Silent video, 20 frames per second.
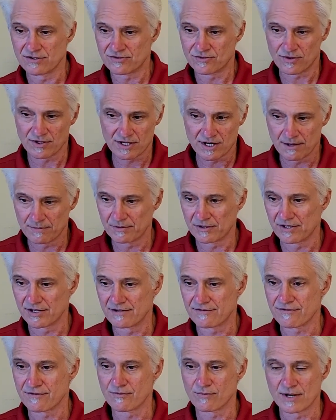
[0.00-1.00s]
So a couple of
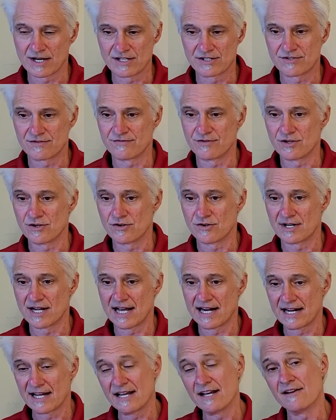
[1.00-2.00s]
different ways to view your
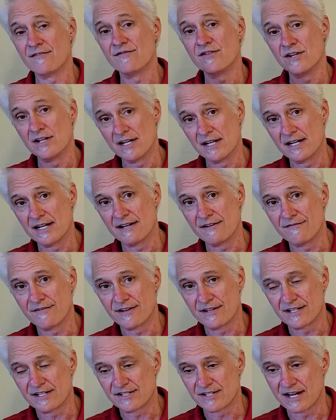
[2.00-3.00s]
data if you did
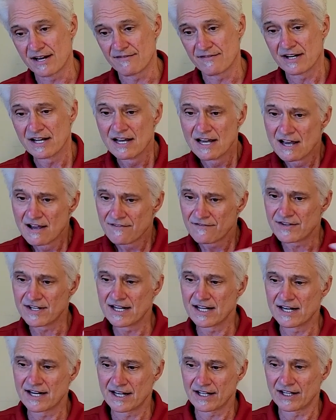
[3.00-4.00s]
E57. If you
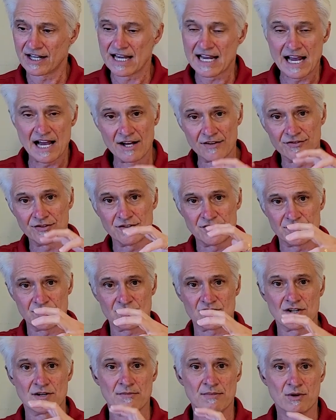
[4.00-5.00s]
did LAS, it's
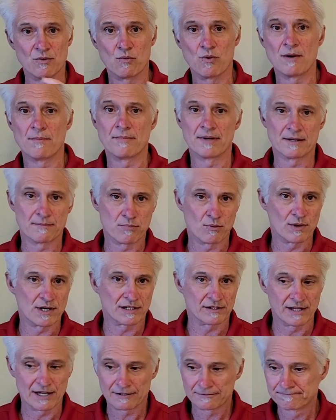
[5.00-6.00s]
just going to be one big point
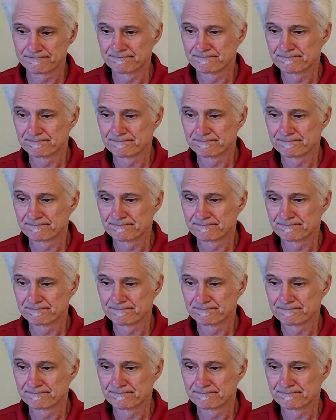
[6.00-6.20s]
cloud.